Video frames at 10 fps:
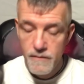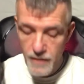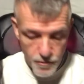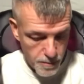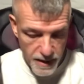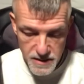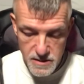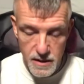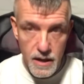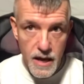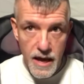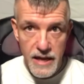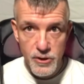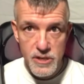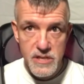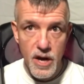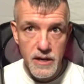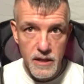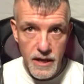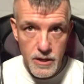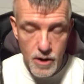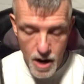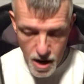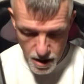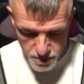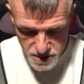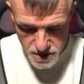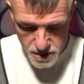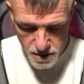Very basic. And you just kind of let your arms